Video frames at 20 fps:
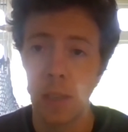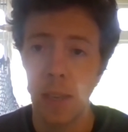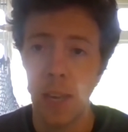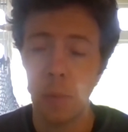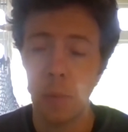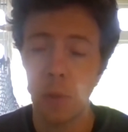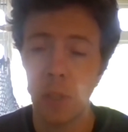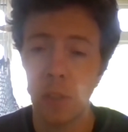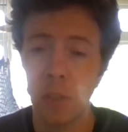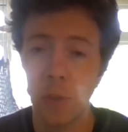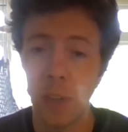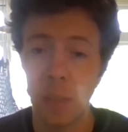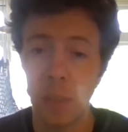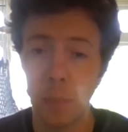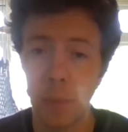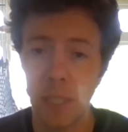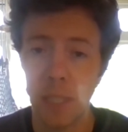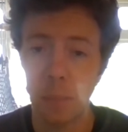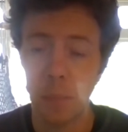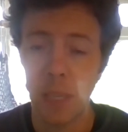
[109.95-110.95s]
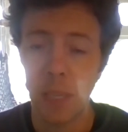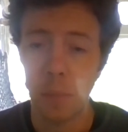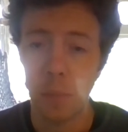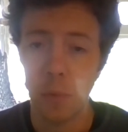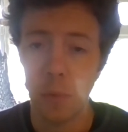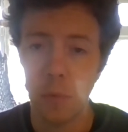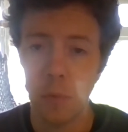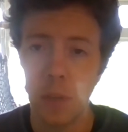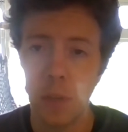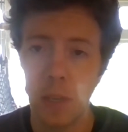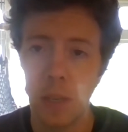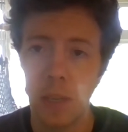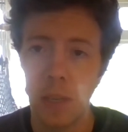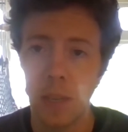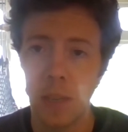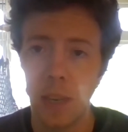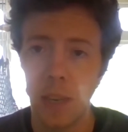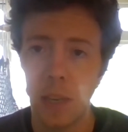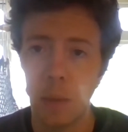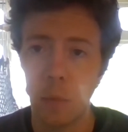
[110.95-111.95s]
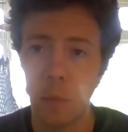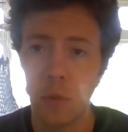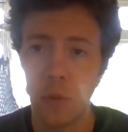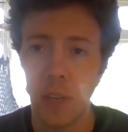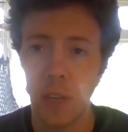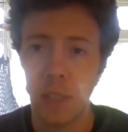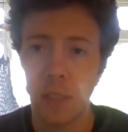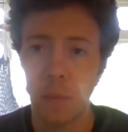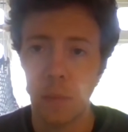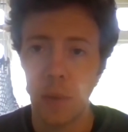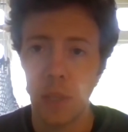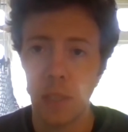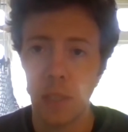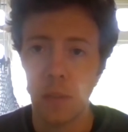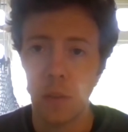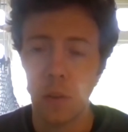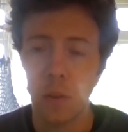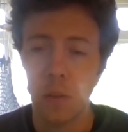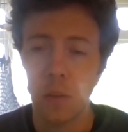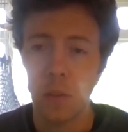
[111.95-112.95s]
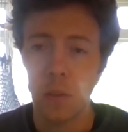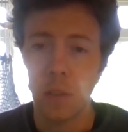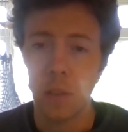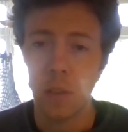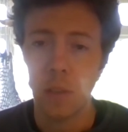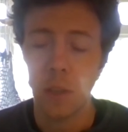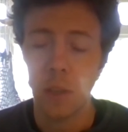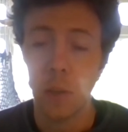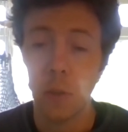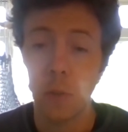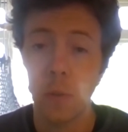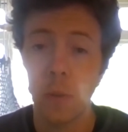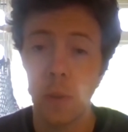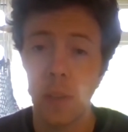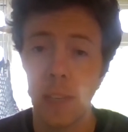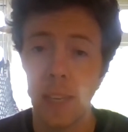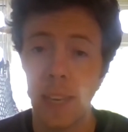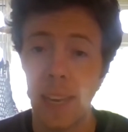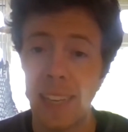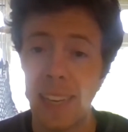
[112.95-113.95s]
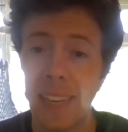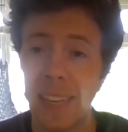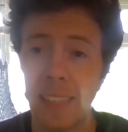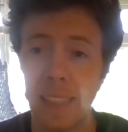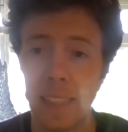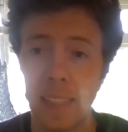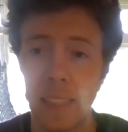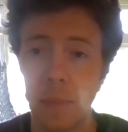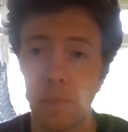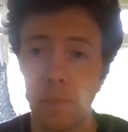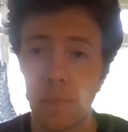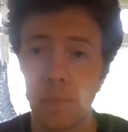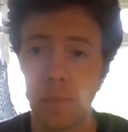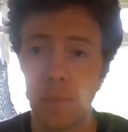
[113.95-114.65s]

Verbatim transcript: Abel didn't try to please people, Abel tried to please God. And so Cain hated him.